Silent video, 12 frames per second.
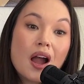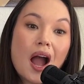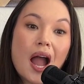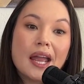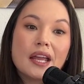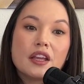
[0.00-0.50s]

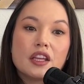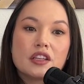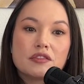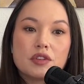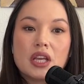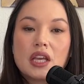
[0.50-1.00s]
I
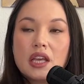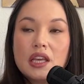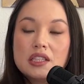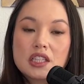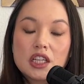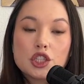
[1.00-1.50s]

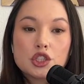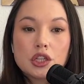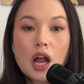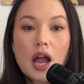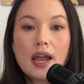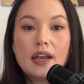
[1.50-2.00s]
he's gonna
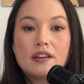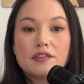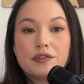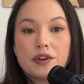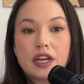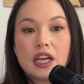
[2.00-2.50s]
try
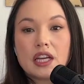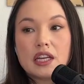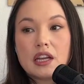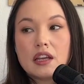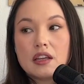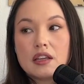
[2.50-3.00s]
and
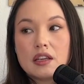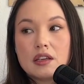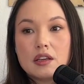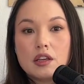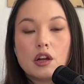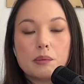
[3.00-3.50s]
freaking,
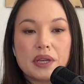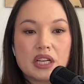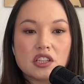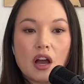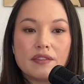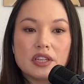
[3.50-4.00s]
you know,
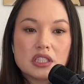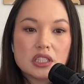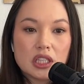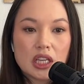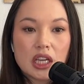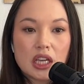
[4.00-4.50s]
because
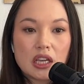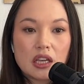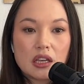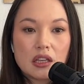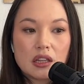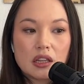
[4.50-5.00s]

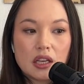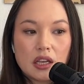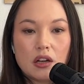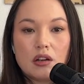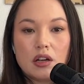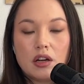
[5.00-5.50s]
obviously
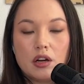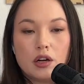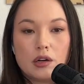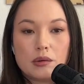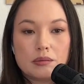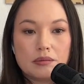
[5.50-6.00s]

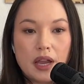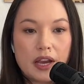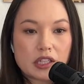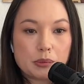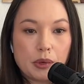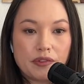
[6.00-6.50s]
her
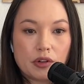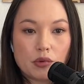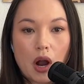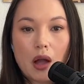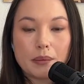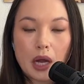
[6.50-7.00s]
ex boyfriend
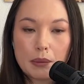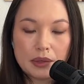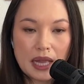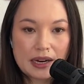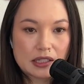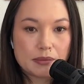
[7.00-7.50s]
Rob got
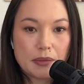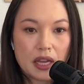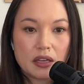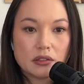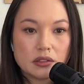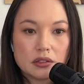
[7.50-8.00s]

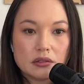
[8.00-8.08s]
blackmailed